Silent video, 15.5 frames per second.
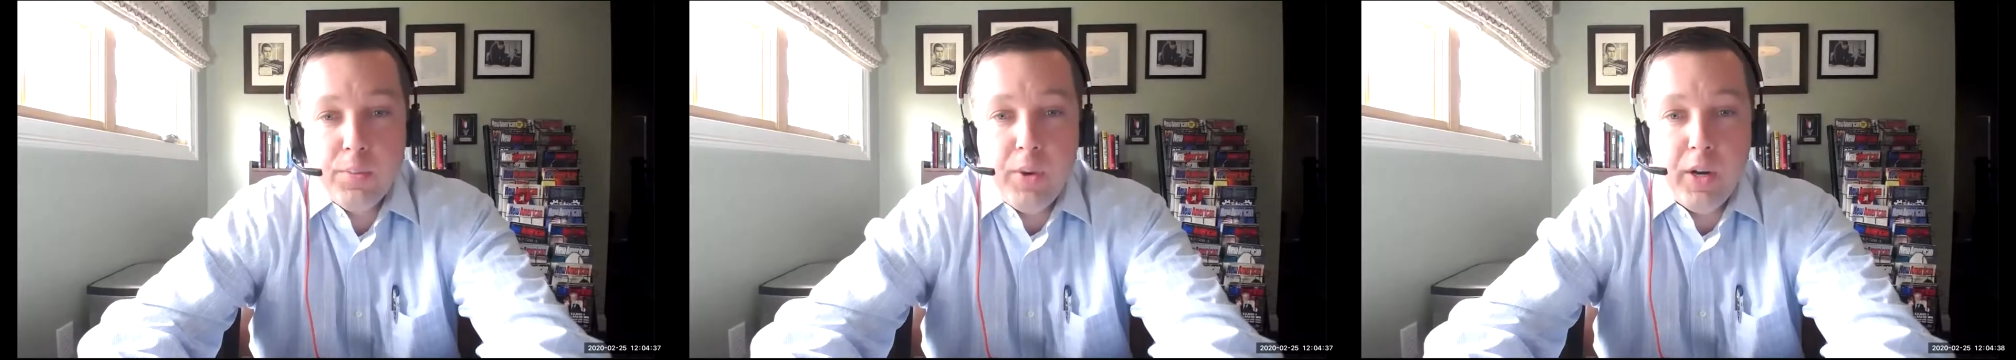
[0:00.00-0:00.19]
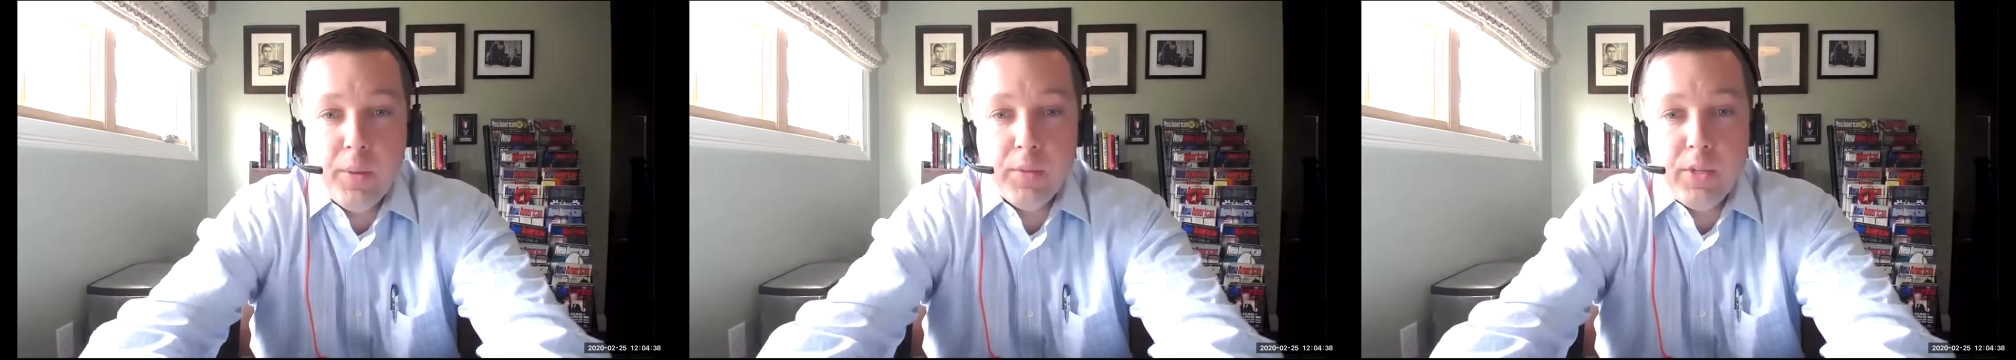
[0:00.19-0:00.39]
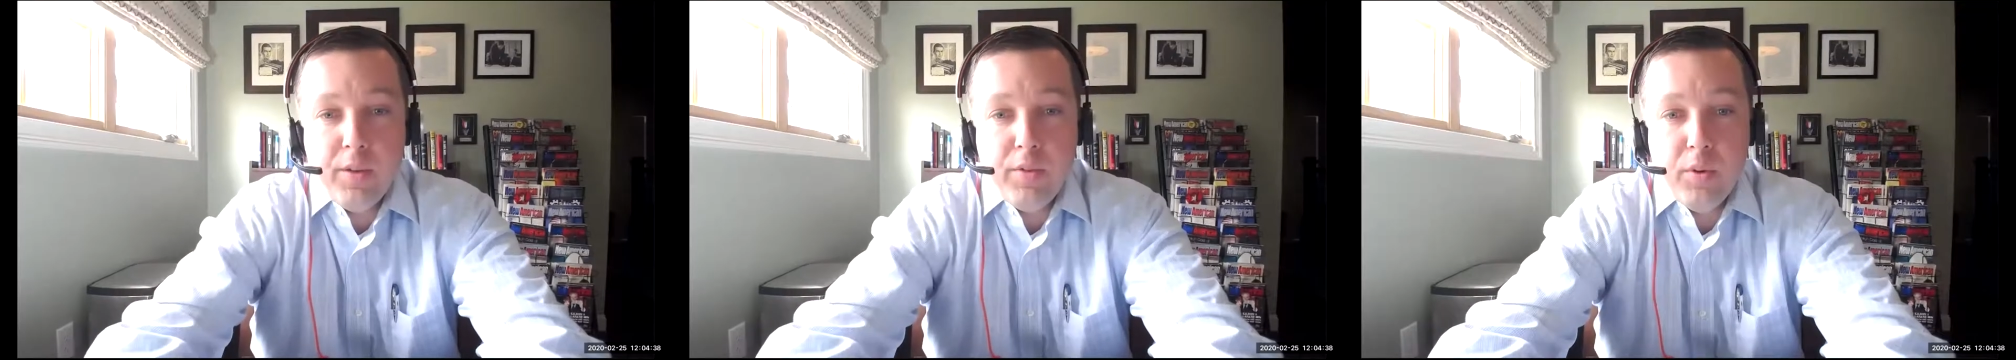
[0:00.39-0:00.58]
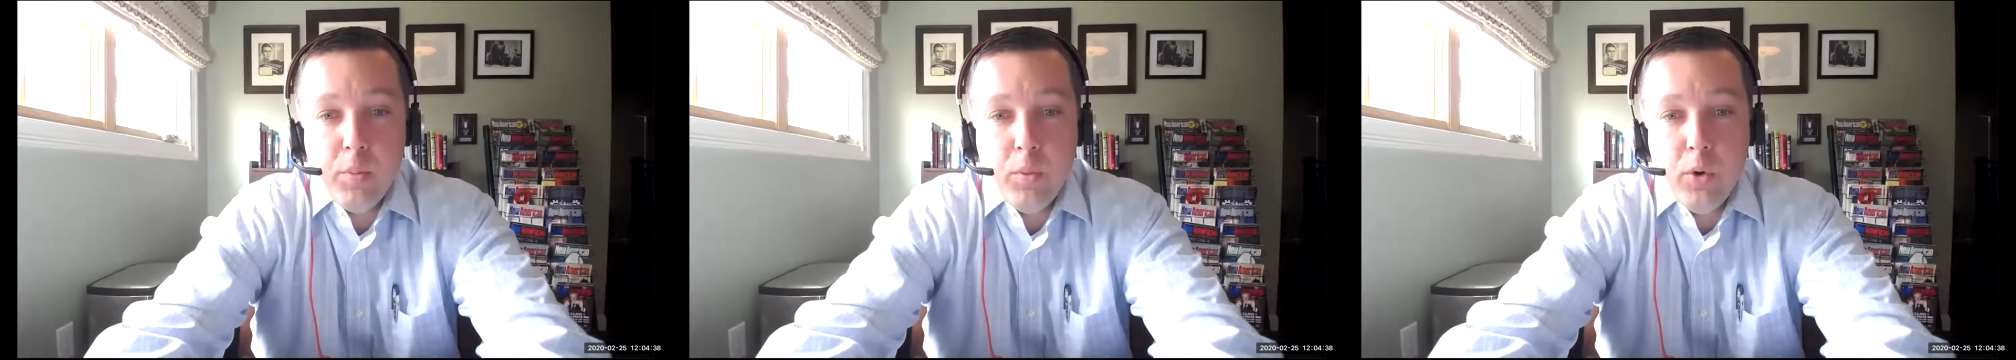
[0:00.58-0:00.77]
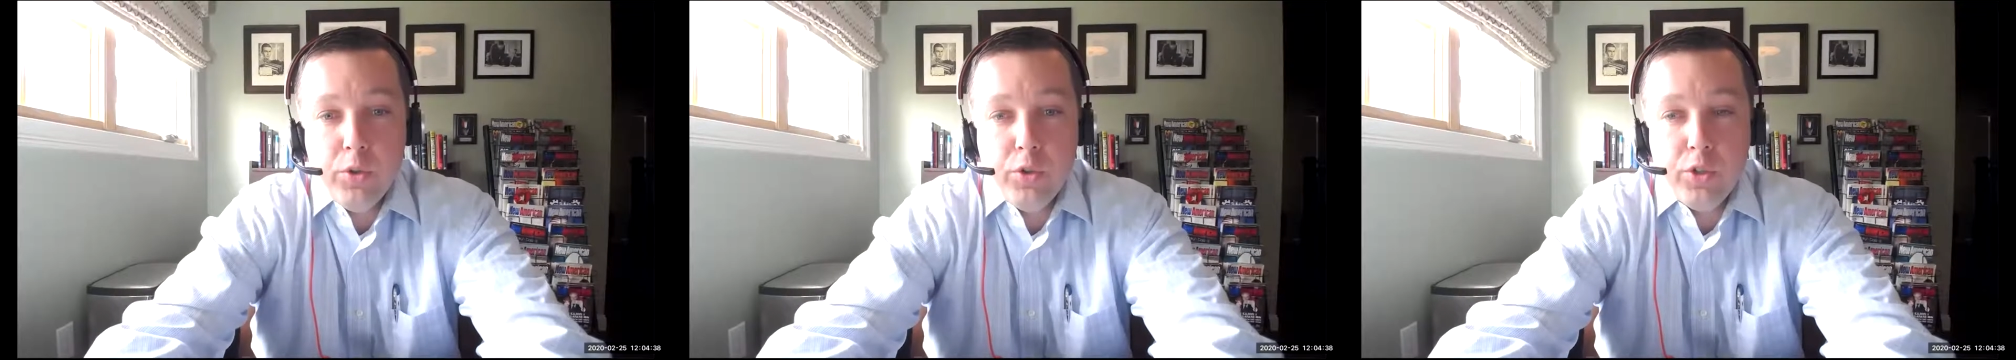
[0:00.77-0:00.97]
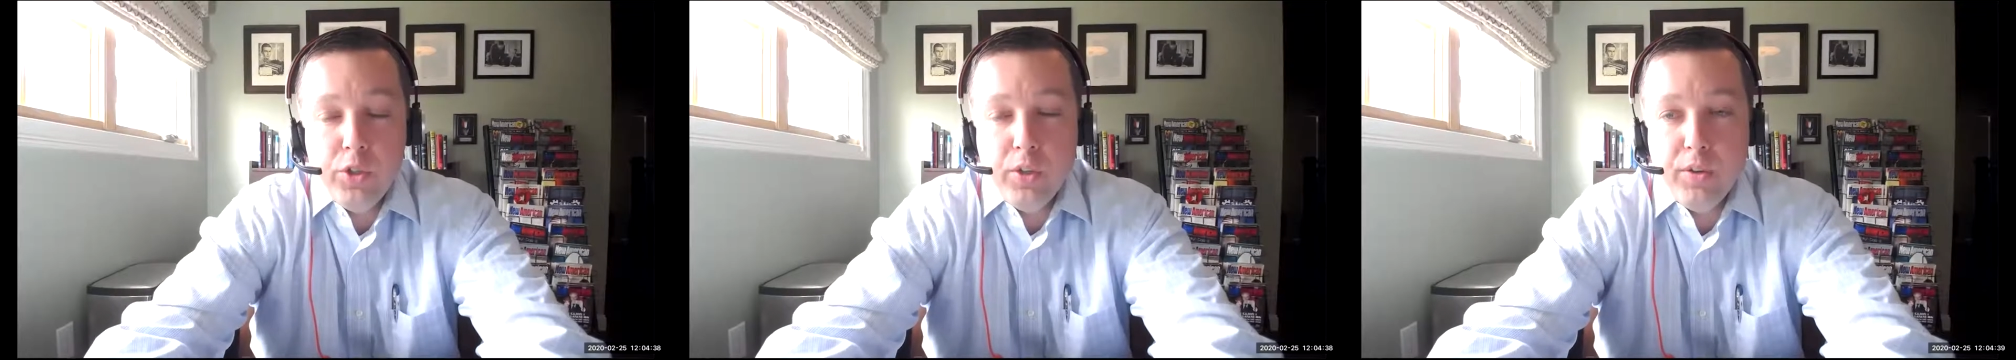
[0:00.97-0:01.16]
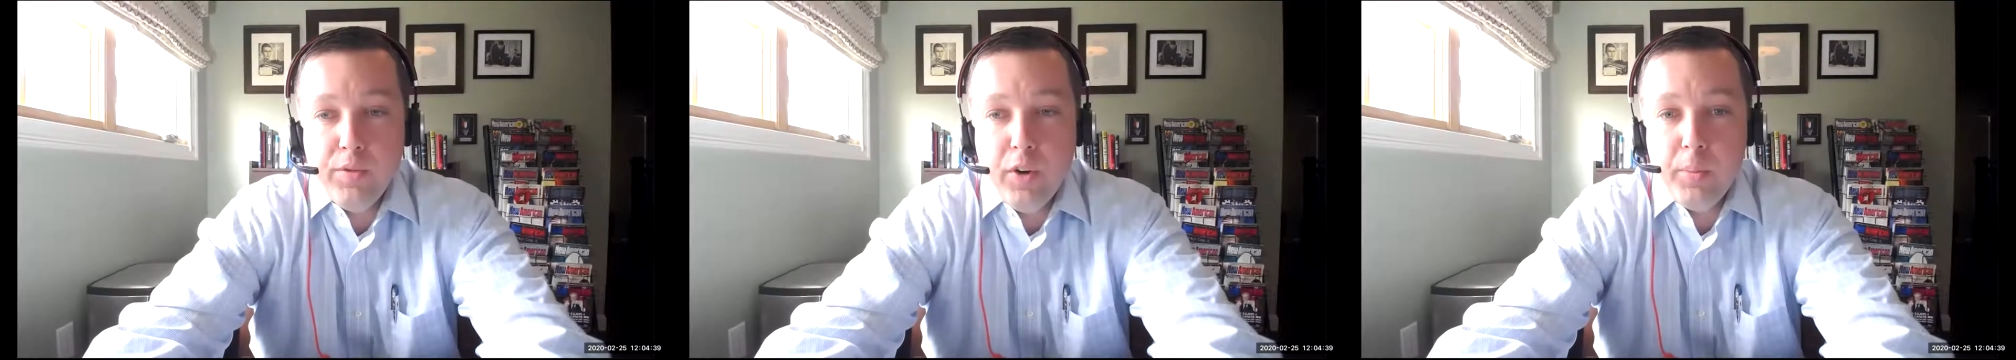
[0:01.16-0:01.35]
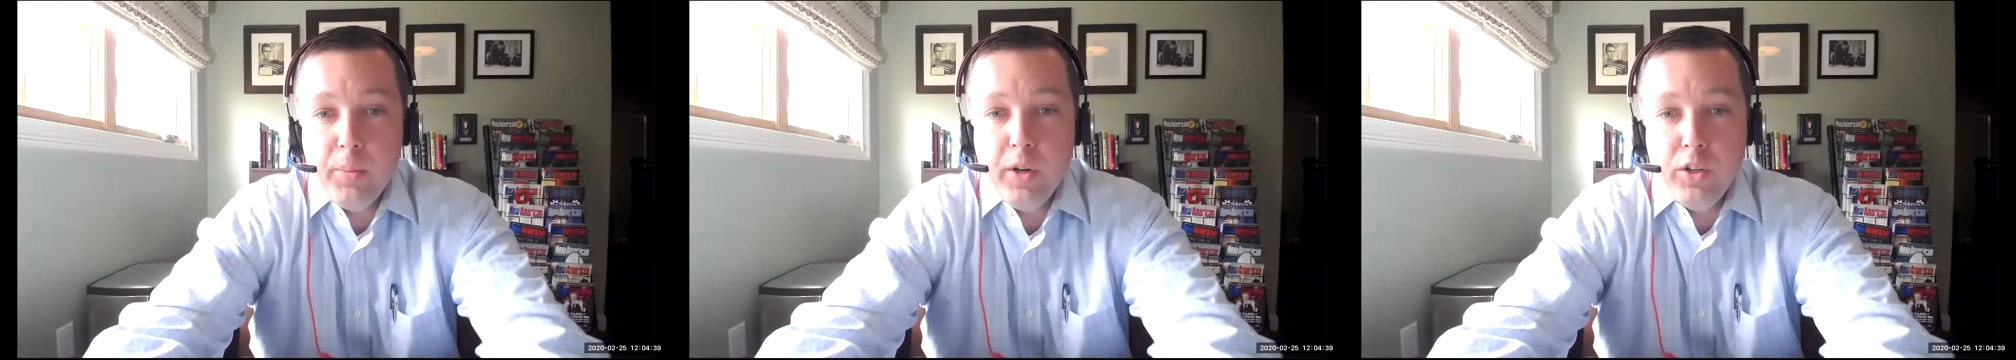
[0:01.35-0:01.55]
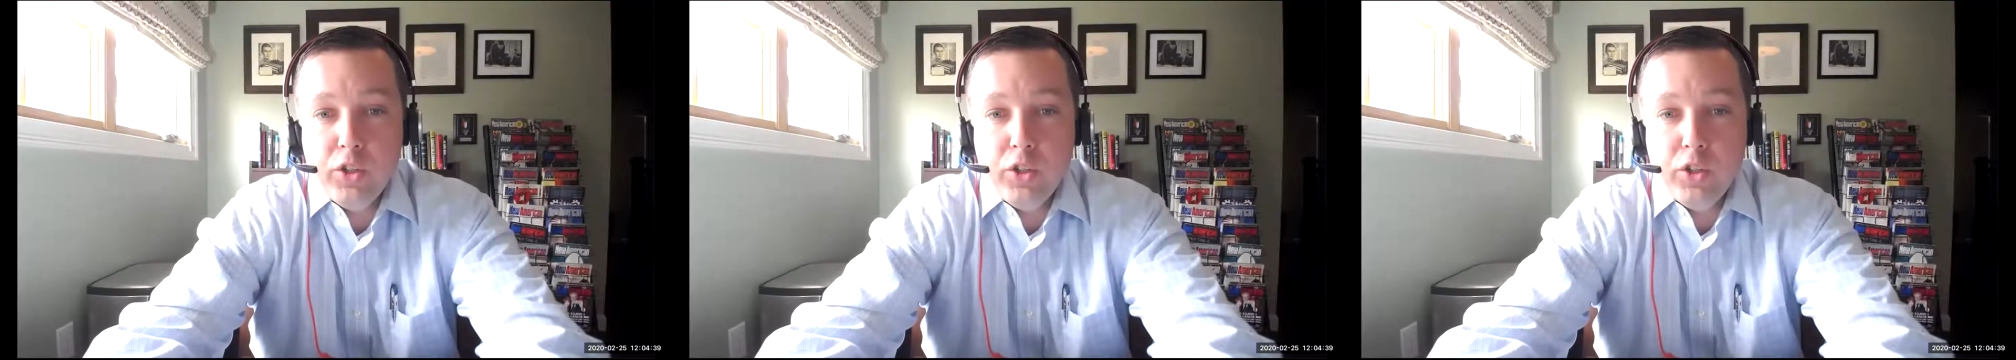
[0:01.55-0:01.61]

My name is Evan Mulch. You can find me on